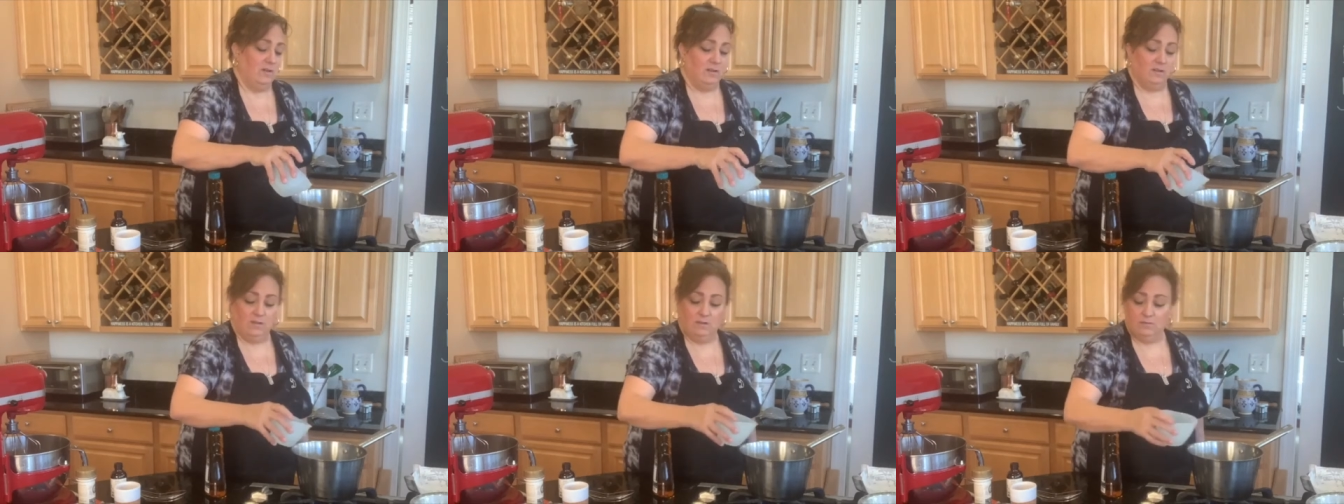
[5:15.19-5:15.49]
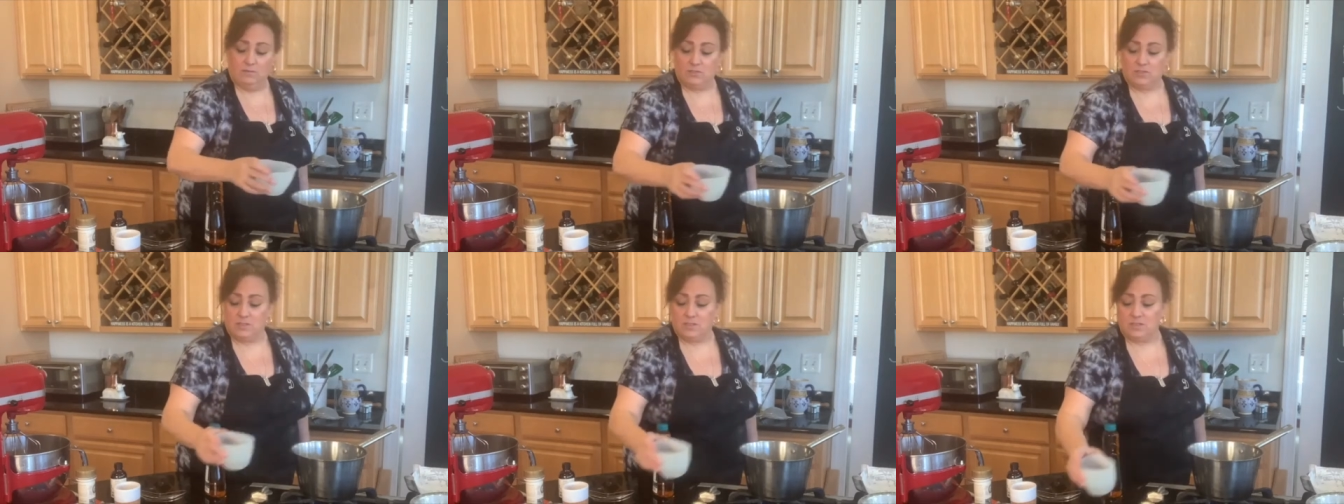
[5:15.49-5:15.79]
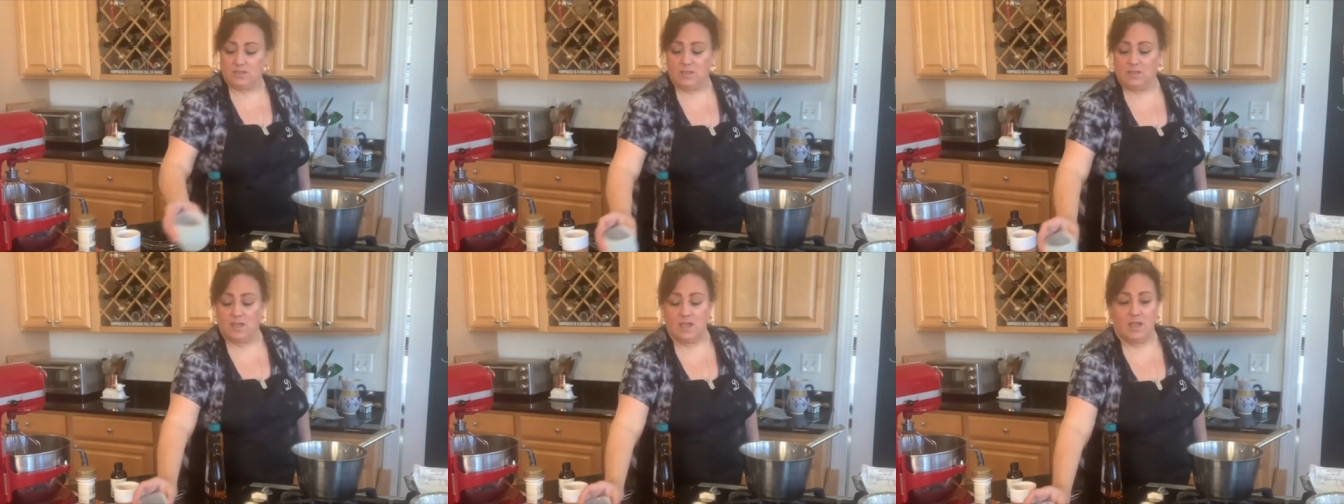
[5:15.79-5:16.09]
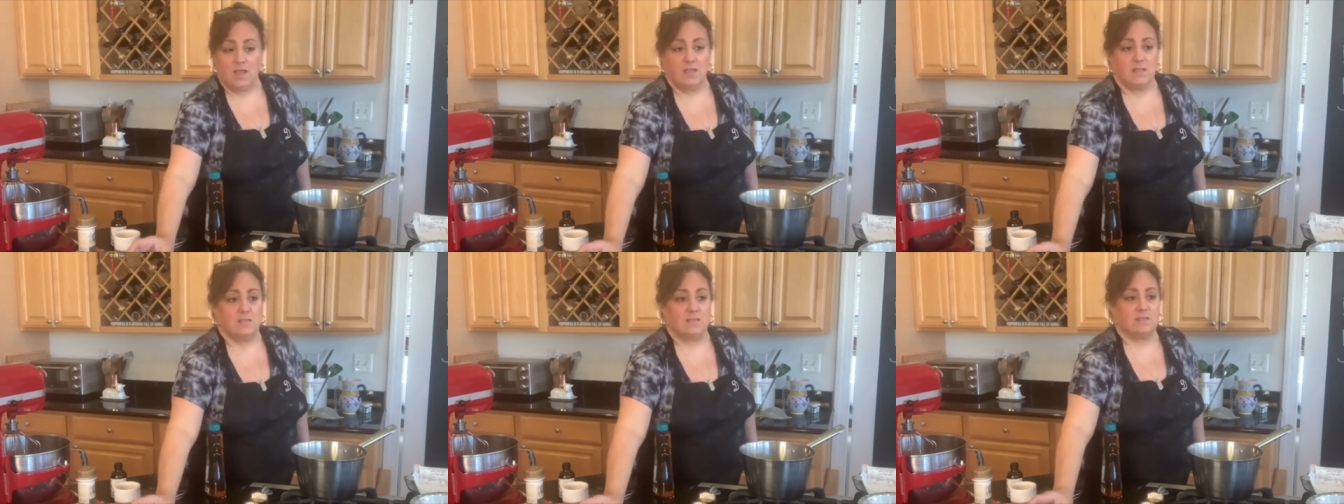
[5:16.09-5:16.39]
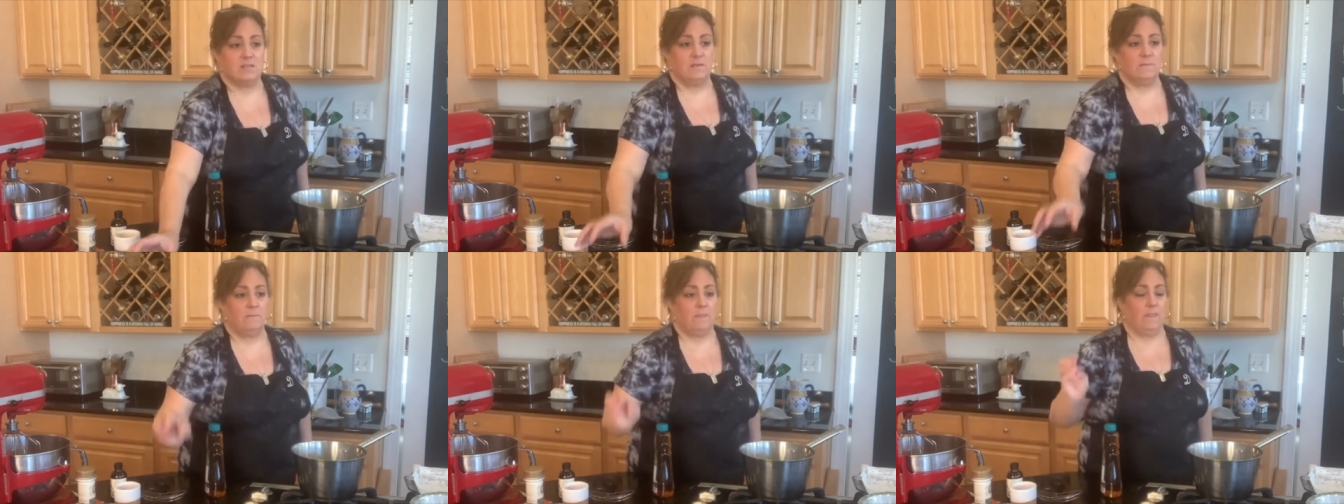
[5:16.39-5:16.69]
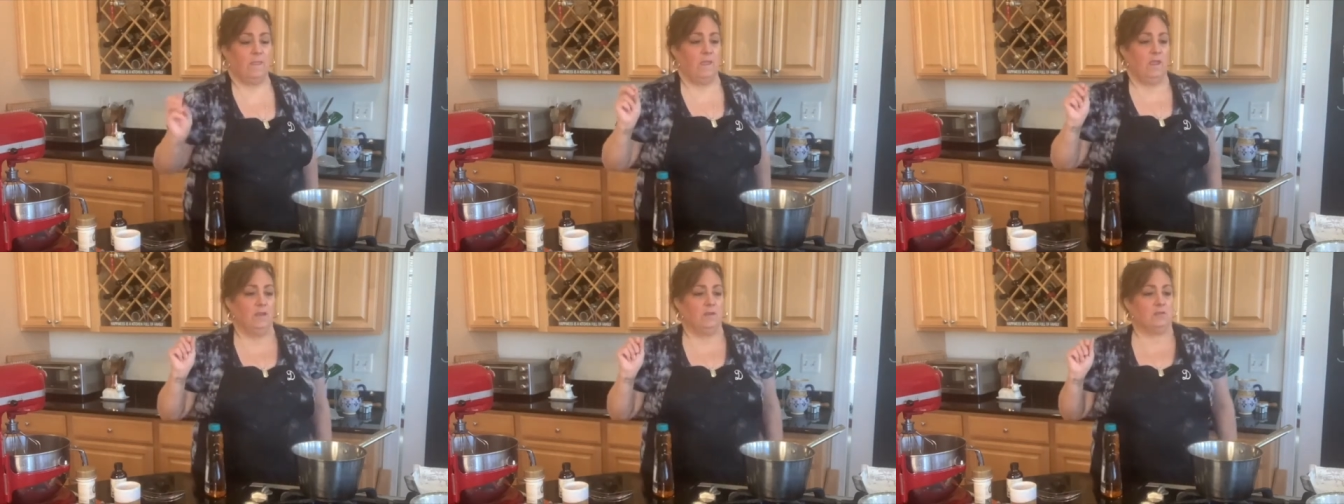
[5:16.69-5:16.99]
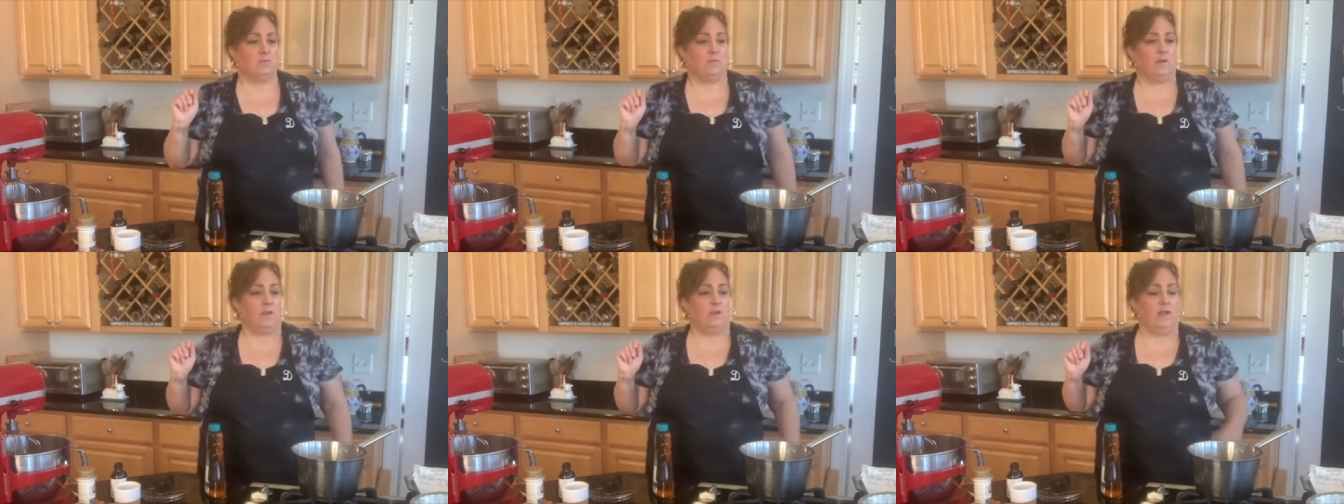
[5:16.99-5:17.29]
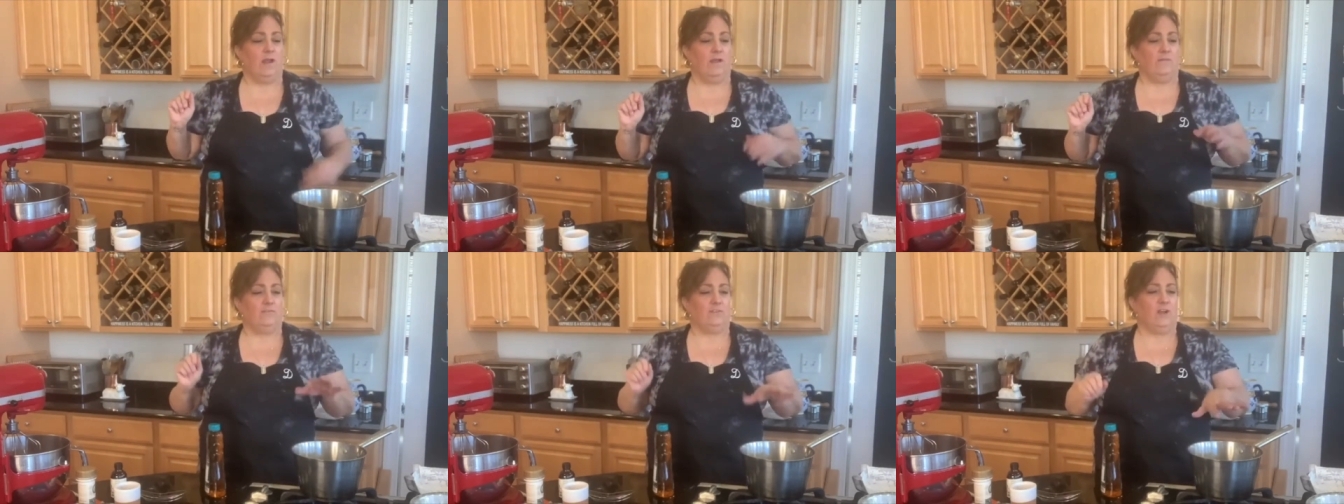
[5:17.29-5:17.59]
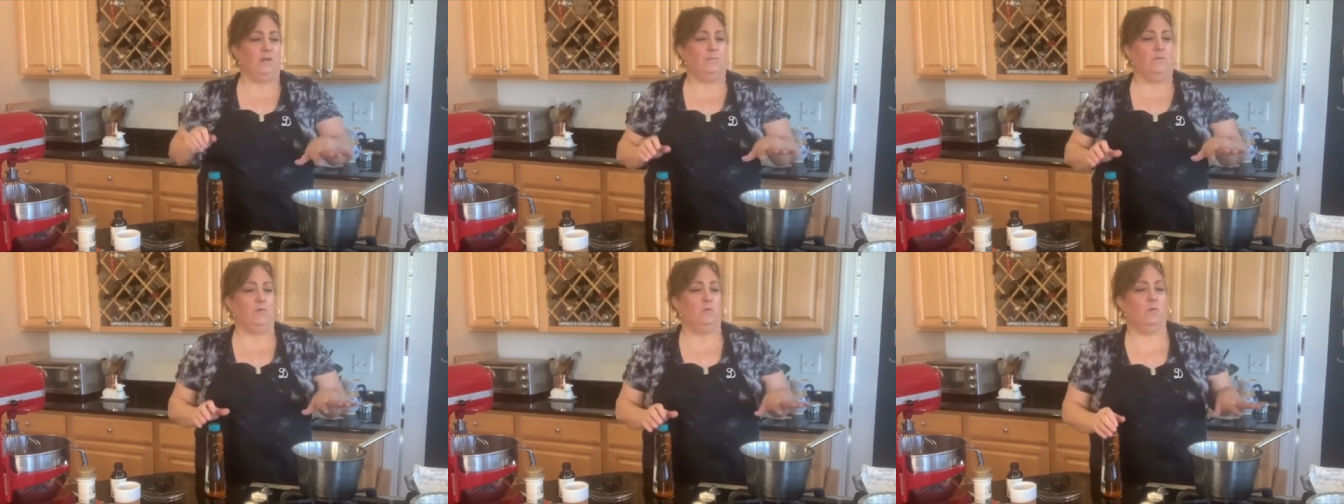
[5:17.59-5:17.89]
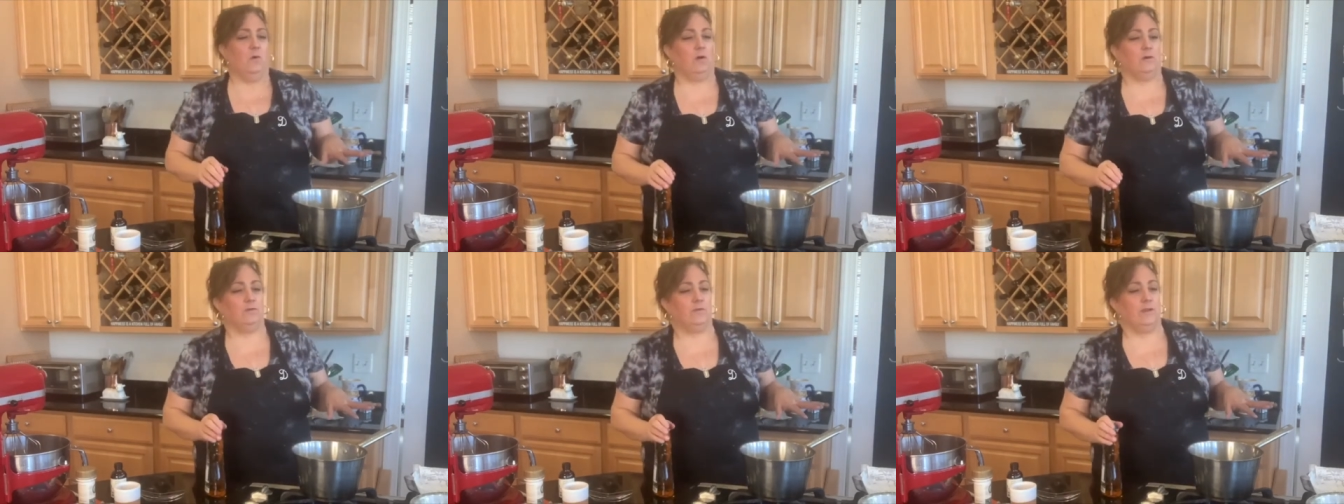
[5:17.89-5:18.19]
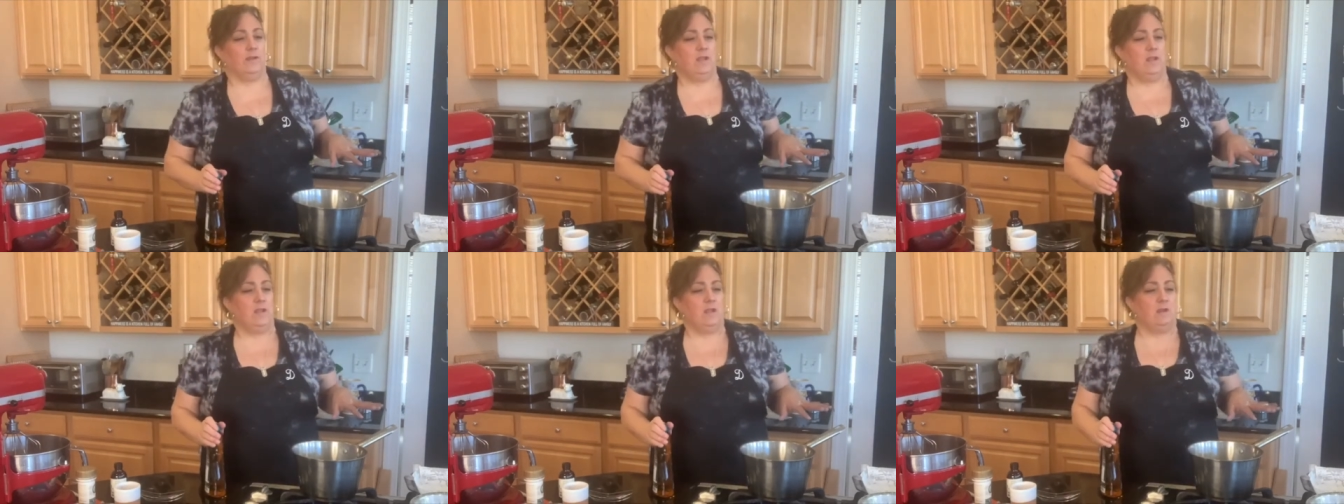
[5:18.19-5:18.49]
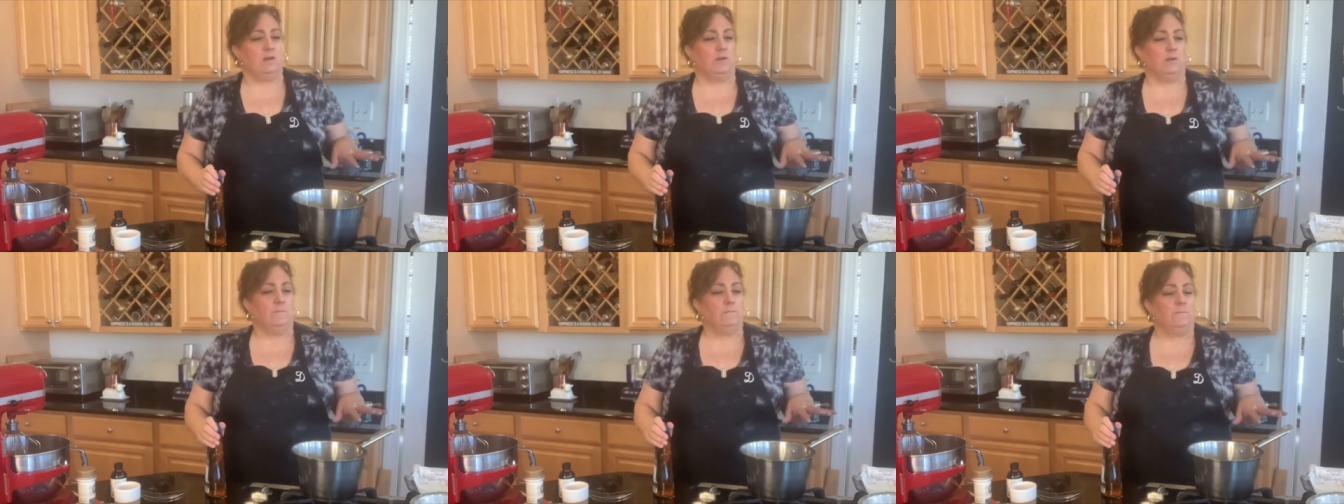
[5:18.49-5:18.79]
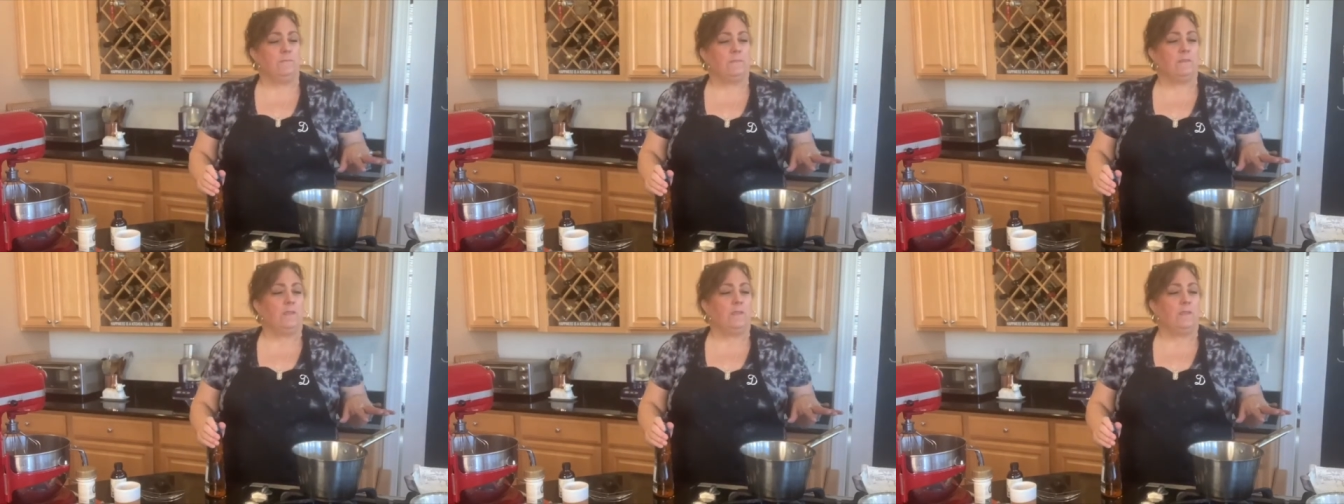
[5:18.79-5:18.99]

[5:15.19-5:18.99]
That was just in case. So we got our ½ cup of water in here,